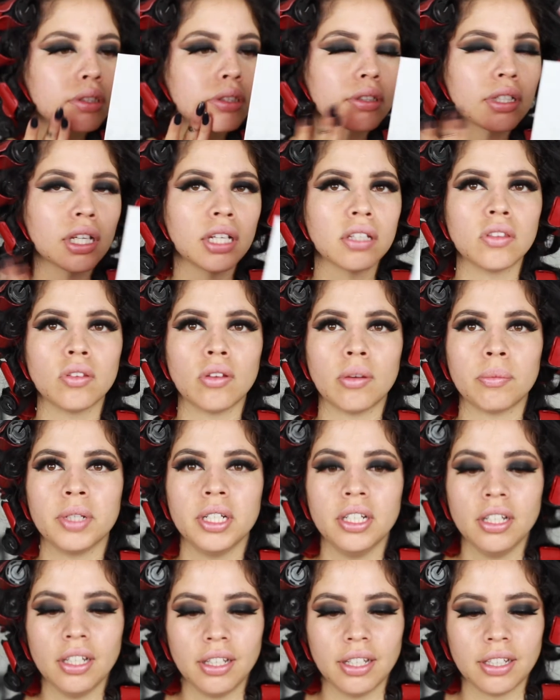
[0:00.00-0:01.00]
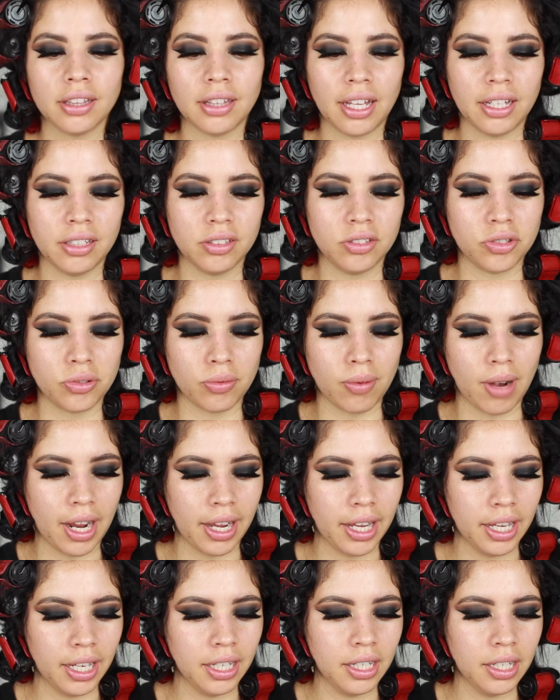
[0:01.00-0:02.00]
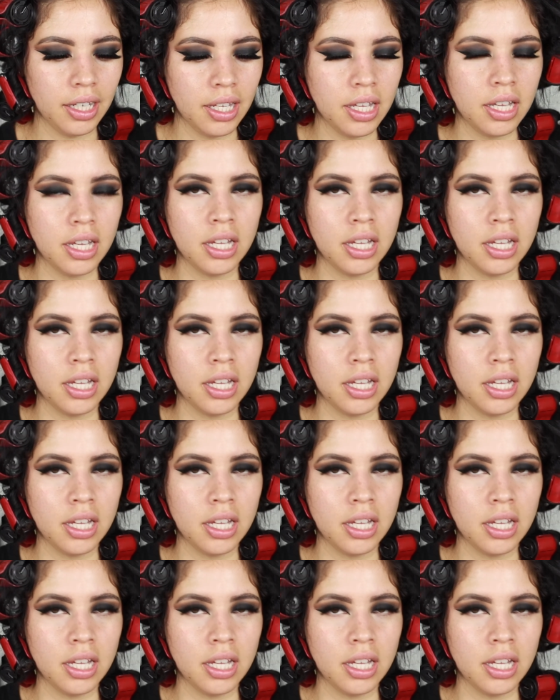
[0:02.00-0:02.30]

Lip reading: Okay, so I'm gonna let that dry.